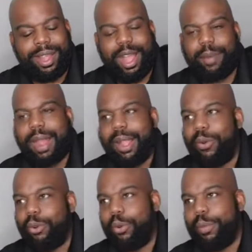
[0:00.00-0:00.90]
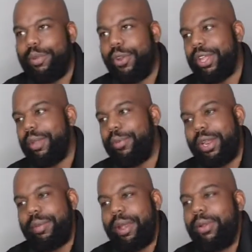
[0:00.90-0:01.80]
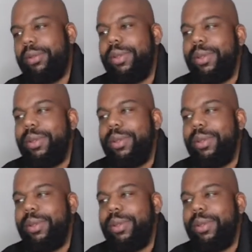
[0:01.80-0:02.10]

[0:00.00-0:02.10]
I'm not going to do him dirty and put him out.